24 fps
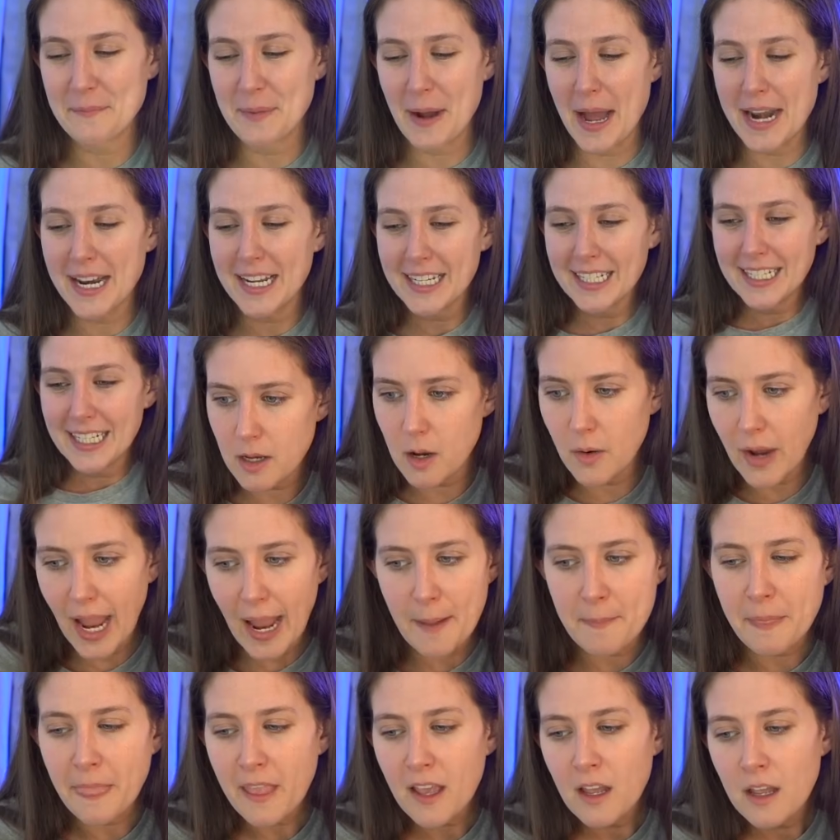But
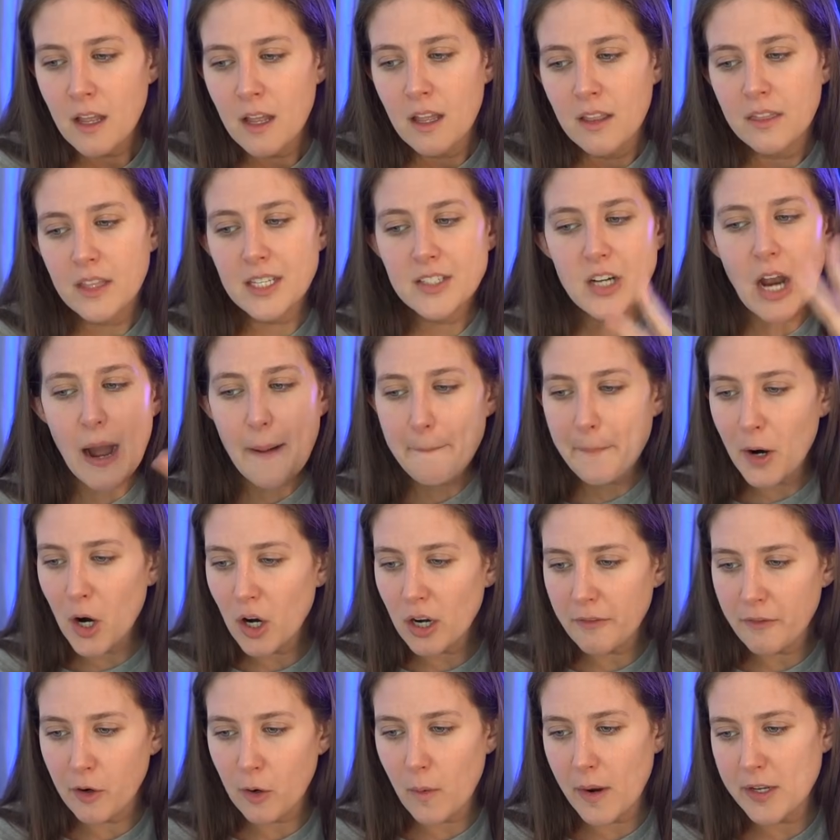okay, the top part
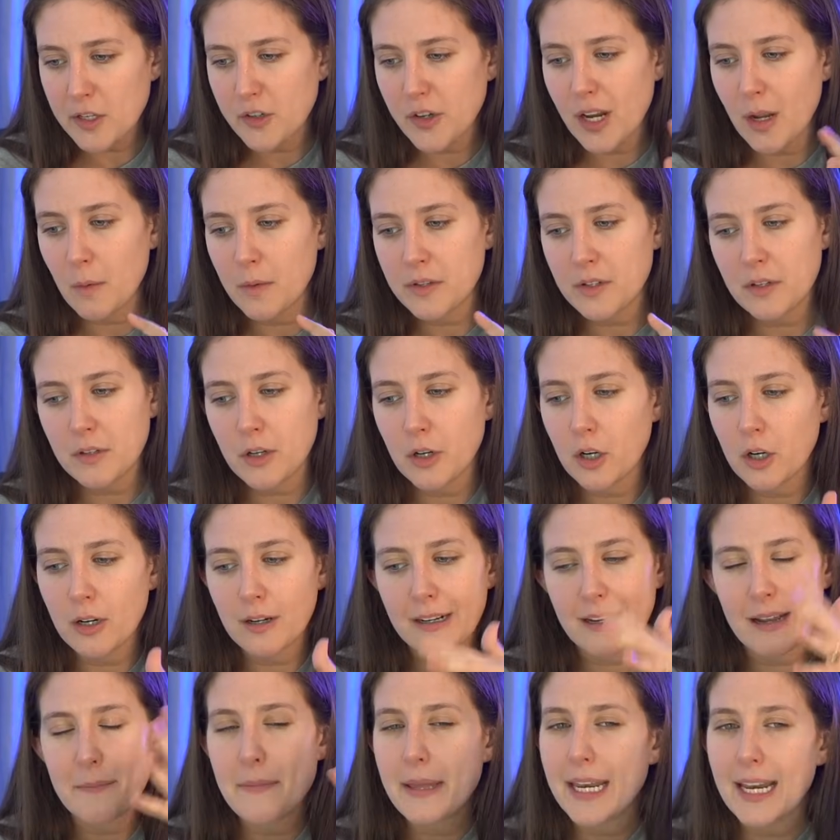of her questioning was just her
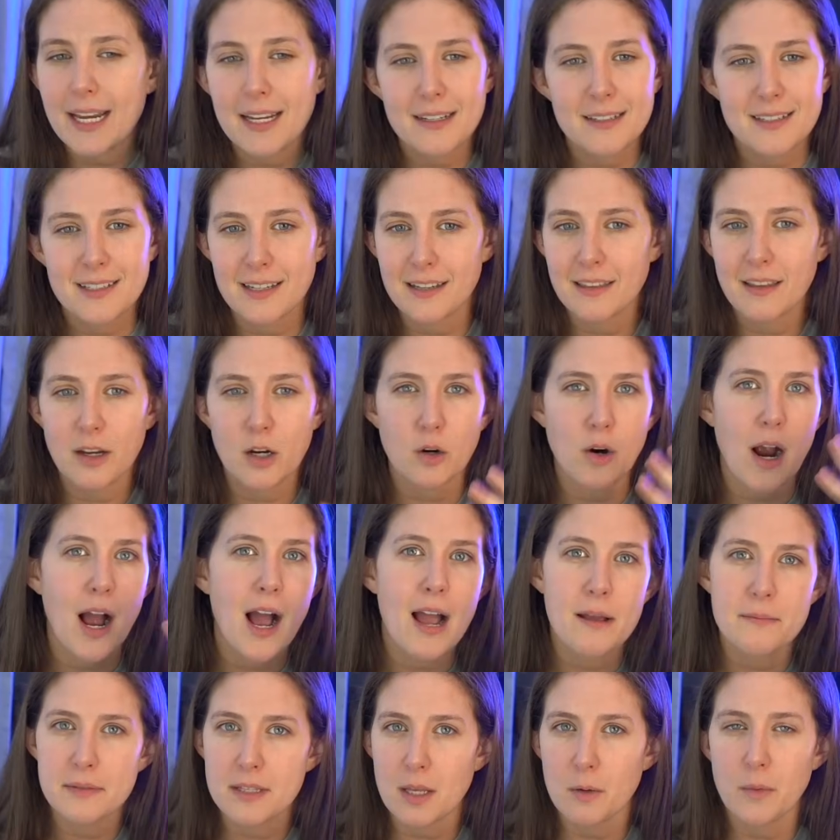committing to the
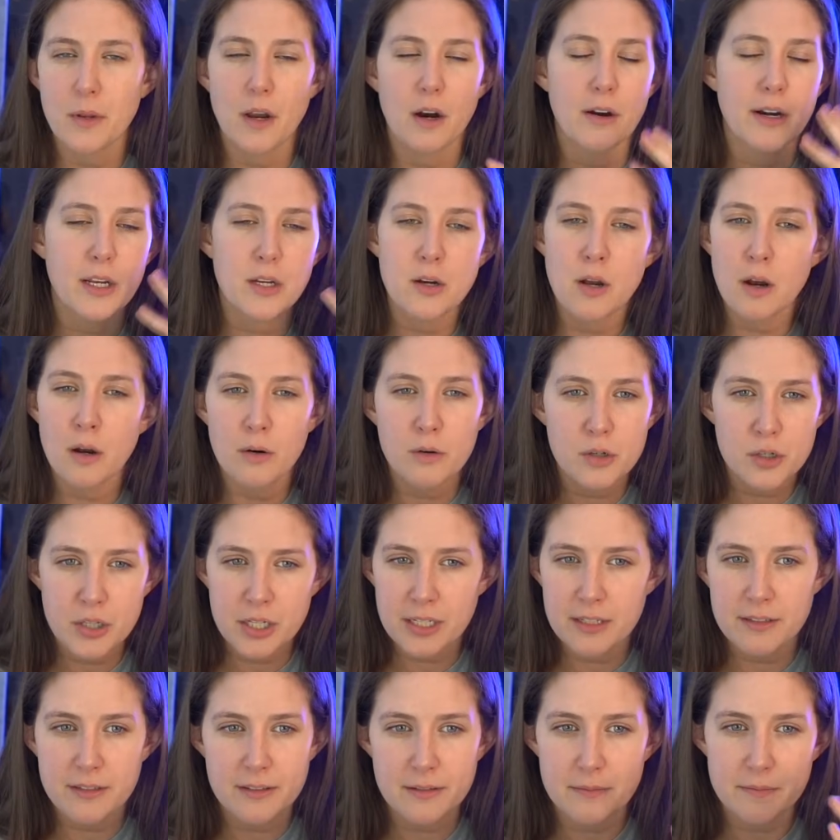crimes that we already know
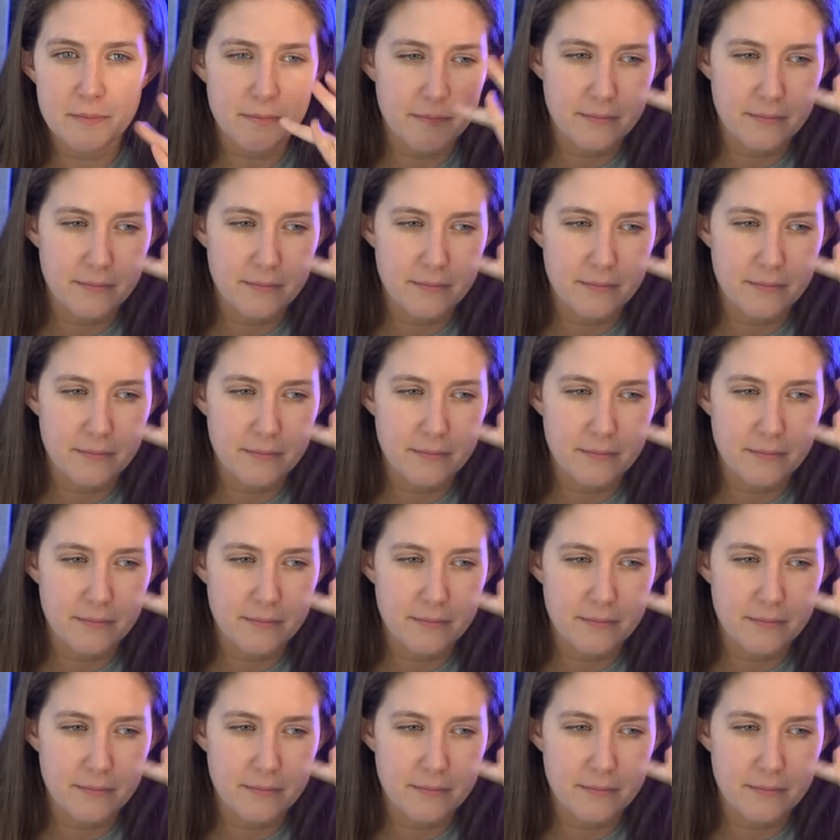she's